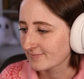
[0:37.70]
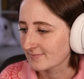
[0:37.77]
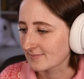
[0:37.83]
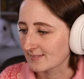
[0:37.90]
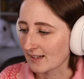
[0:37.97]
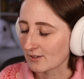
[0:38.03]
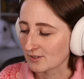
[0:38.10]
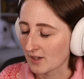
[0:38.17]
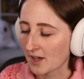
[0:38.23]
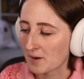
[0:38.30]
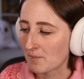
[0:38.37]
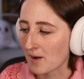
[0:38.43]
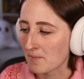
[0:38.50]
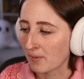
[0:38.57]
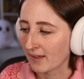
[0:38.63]
That was kind of
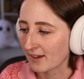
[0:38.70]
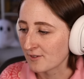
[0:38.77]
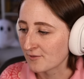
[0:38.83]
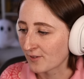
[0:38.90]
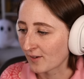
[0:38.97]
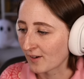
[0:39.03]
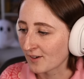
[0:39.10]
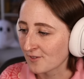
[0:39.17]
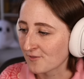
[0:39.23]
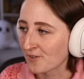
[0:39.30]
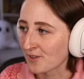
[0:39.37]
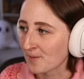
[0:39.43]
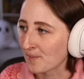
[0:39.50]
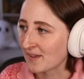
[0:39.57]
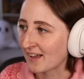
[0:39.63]
my plan for for
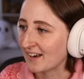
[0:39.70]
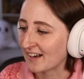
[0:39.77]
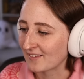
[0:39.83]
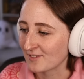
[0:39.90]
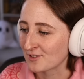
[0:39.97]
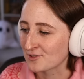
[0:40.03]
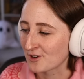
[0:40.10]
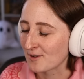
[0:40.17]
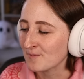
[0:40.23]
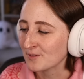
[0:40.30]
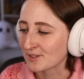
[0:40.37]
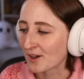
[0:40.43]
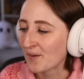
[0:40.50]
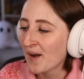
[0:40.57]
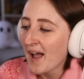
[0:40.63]
the beginning of the stream.
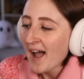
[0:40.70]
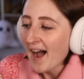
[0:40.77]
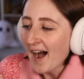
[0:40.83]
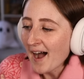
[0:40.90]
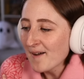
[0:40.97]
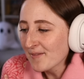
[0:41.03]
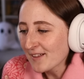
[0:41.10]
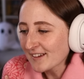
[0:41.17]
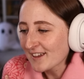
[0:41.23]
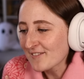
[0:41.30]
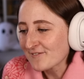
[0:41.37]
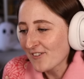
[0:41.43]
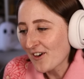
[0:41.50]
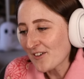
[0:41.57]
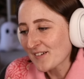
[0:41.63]
So I'm looking
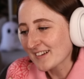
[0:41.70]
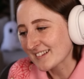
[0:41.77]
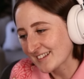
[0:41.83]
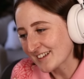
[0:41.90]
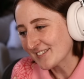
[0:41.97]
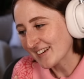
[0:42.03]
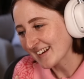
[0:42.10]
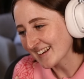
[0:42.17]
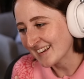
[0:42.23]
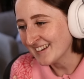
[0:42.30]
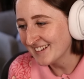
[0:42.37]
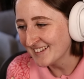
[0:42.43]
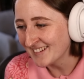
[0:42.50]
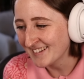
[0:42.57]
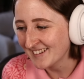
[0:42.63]
forward to
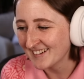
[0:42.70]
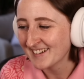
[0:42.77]
it.